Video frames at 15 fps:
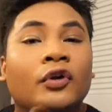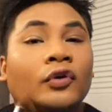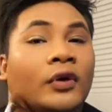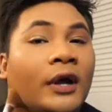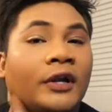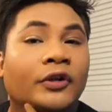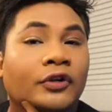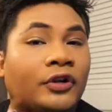
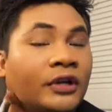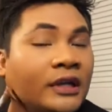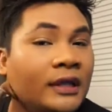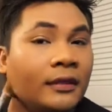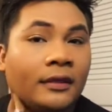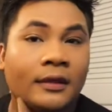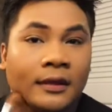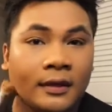right
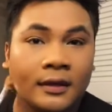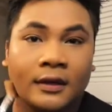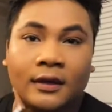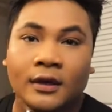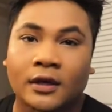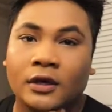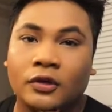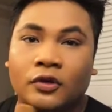underneath
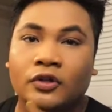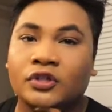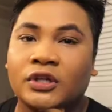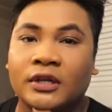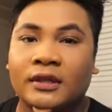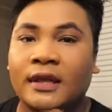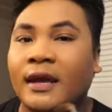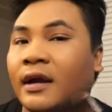your
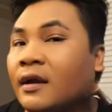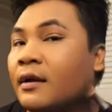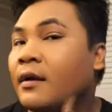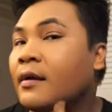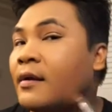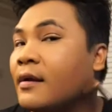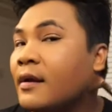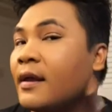chin there
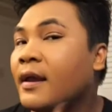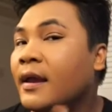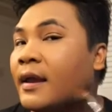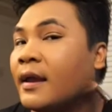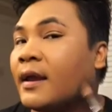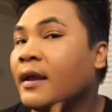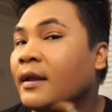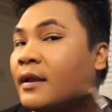
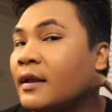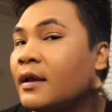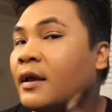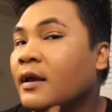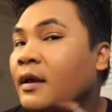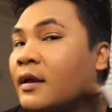and